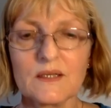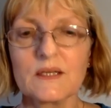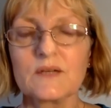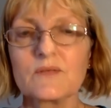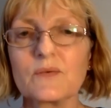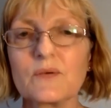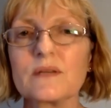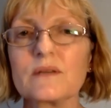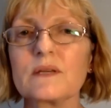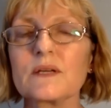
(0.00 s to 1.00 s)
If
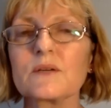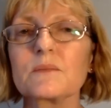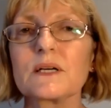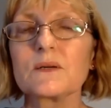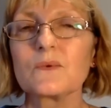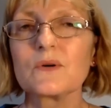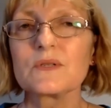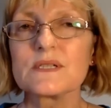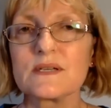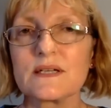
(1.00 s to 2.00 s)
we think about what
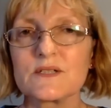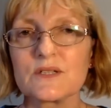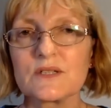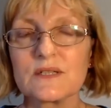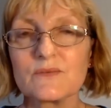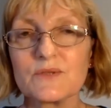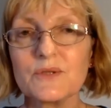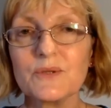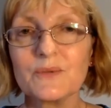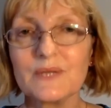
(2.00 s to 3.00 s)
is actually
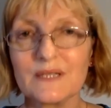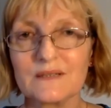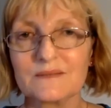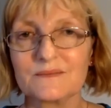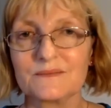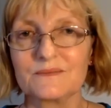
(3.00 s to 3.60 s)
renewing,